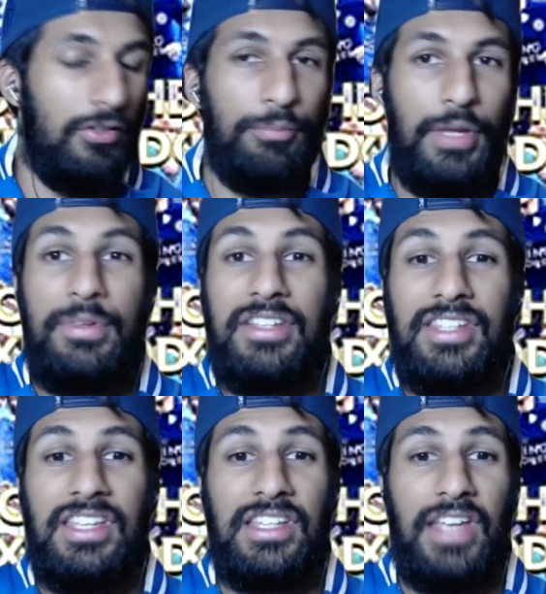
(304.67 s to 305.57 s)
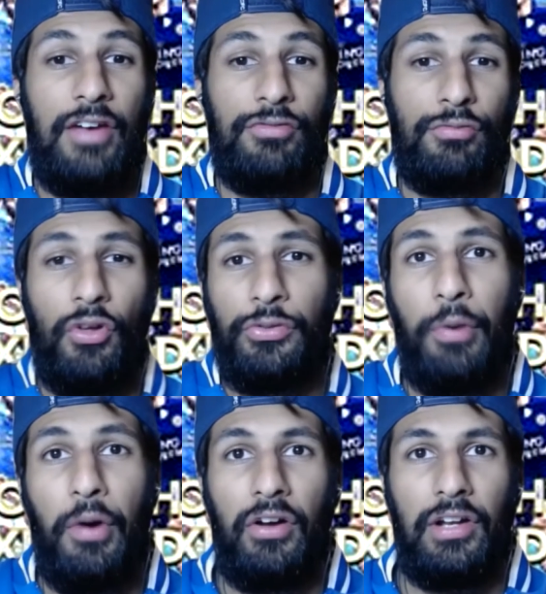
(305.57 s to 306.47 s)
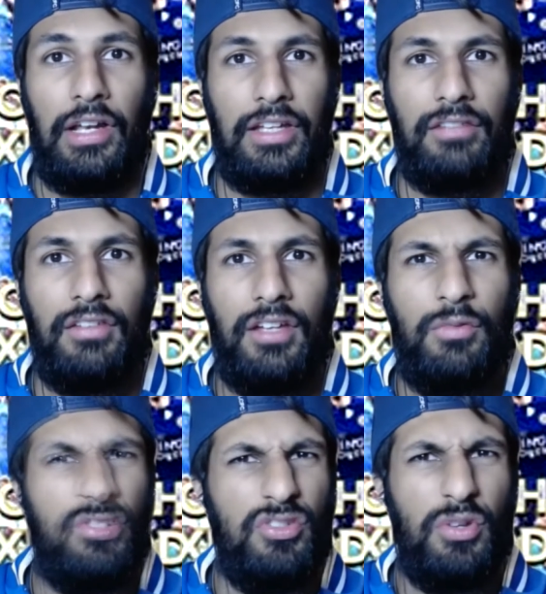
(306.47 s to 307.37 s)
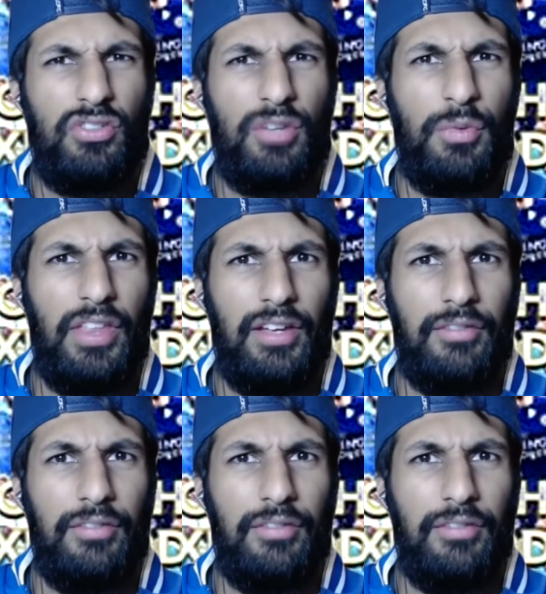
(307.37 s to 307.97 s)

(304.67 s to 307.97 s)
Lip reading: BBC gave Ross Barkley. Would you agree with that?